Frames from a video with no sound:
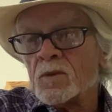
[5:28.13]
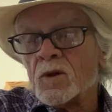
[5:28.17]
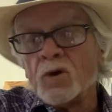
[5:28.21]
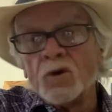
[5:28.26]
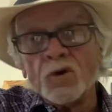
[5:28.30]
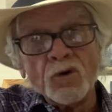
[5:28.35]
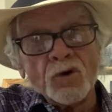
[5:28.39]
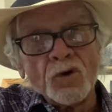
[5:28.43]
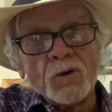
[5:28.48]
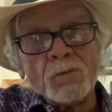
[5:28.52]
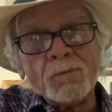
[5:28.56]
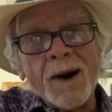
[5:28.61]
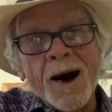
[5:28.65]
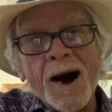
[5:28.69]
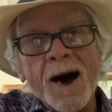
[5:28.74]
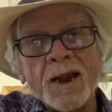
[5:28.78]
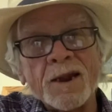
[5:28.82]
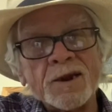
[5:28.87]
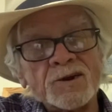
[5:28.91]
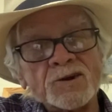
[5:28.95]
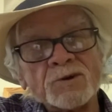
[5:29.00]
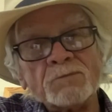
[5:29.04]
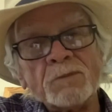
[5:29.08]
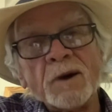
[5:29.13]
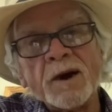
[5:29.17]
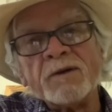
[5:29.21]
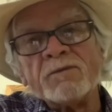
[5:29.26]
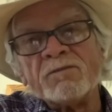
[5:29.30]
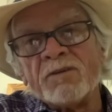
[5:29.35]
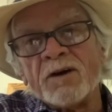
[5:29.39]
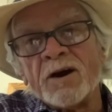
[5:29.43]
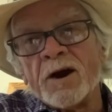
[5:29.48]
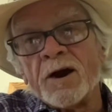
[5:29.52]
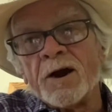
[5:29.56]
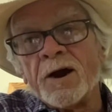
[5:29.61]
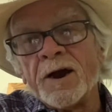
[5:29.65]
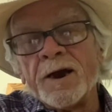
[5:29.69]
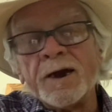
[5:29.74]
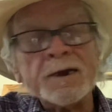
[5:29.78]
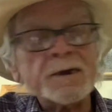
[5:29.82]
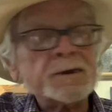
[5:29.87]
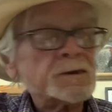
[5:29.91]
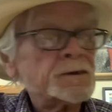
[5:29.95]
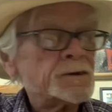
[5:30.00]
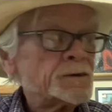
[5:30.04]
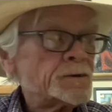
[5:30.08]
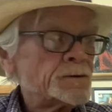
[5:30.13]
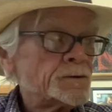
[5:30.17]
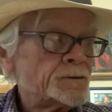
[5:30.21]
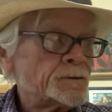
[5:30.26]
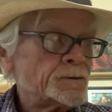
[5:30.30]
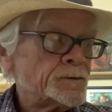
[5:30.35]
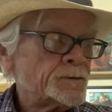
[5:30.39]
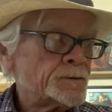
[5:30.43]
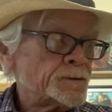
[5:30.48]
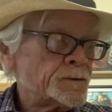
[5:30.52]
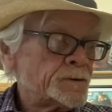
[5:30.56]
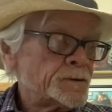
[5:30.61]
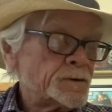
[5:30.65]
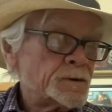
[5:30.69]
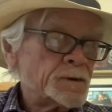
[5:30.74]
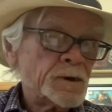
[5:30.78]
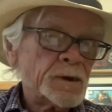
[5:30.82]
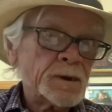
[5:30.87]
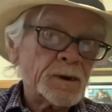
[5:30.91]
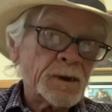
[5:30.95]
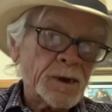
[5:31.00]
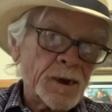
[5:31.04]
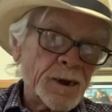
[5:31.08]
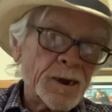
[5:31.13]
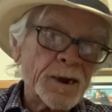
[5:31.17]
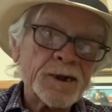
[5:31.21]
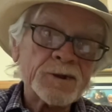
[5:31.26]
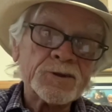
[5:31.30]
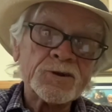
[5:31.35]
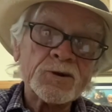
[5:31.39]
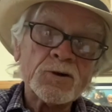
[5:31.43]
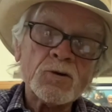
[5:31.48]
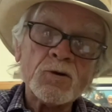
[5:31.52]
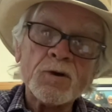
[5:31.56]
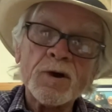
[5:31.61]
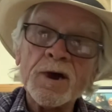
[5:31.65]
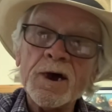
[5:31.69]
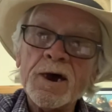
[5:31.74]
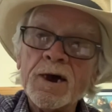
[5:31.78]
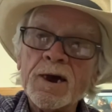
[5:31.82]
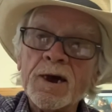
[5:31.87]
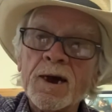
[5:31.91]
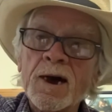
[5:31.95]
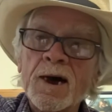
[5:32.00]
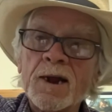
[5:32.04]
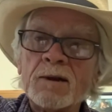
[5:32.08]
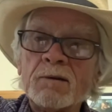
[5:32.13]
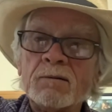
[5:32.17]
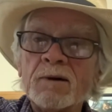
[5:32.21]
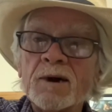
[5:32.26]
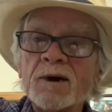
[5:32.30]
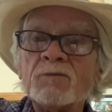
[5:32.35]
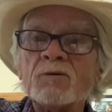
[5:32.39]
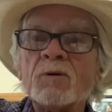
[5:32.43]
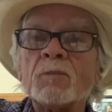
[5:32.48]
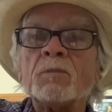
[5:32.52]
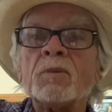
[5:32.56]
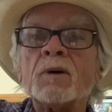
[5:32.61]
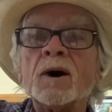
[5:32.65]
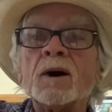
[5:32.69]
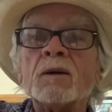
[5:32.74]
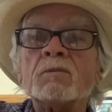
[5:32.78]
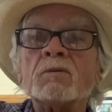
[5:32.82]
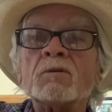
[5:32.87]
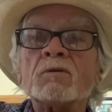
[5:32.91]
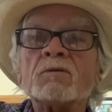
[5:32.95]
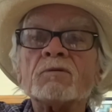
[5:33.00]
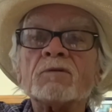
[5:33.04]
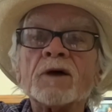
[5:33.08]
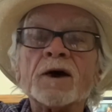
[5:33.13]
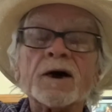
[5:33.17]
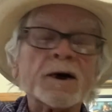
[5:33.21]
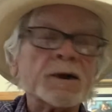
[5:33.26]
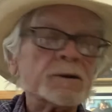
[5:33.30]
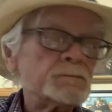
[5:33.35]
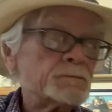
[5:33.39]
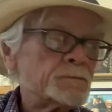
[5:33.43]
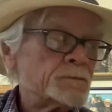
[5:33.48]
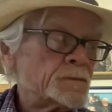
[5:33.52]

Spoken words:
Your mileage may vary, and that's okay. I don't have a problem with that.